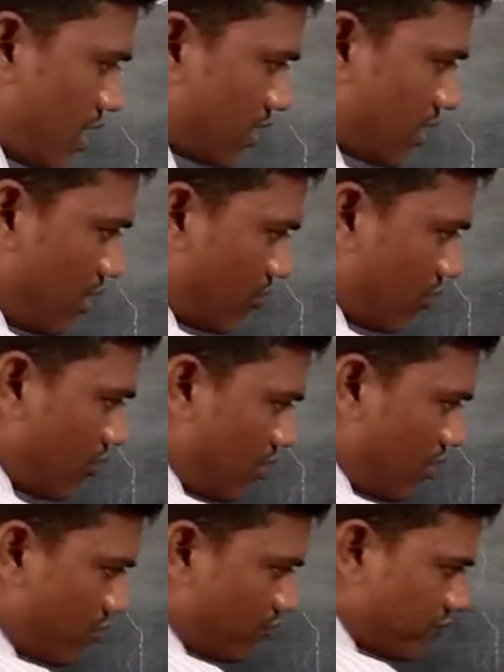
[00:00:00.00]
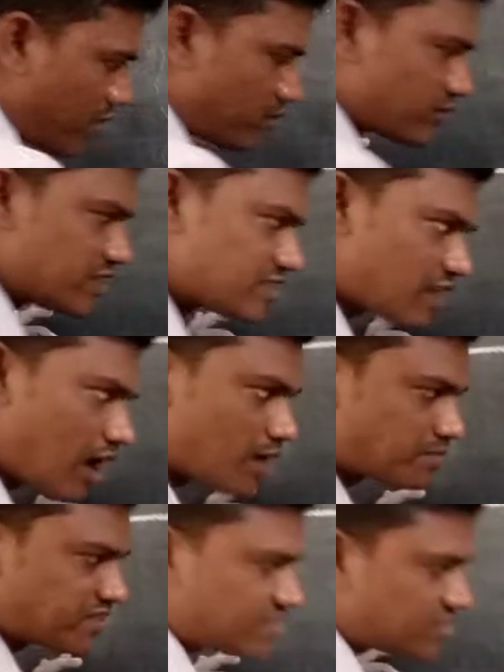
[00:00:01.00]
Now from this
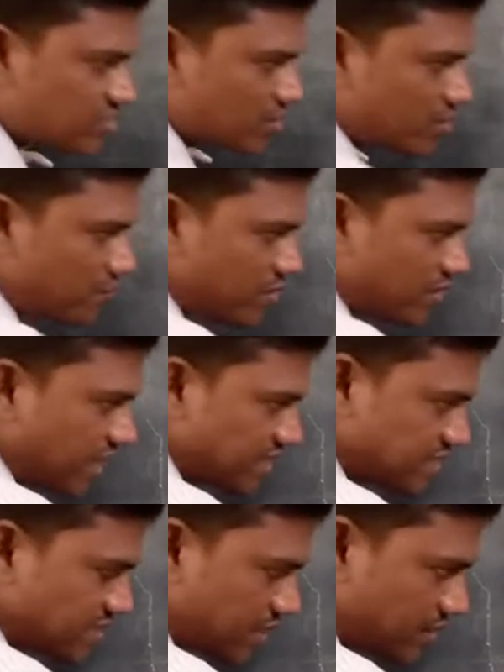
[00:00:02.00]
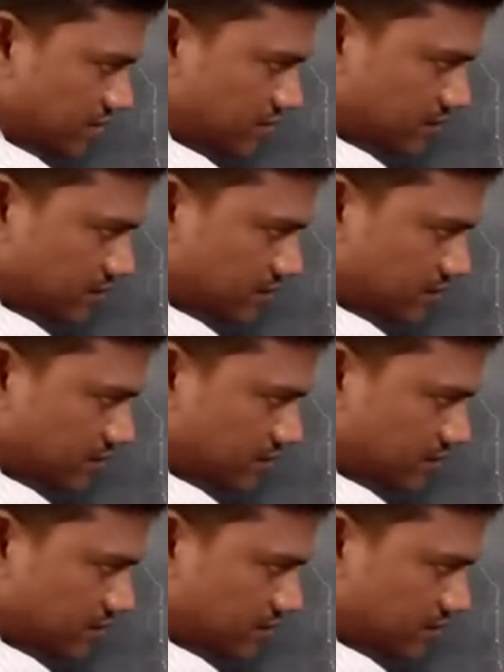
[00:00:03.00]
object we consider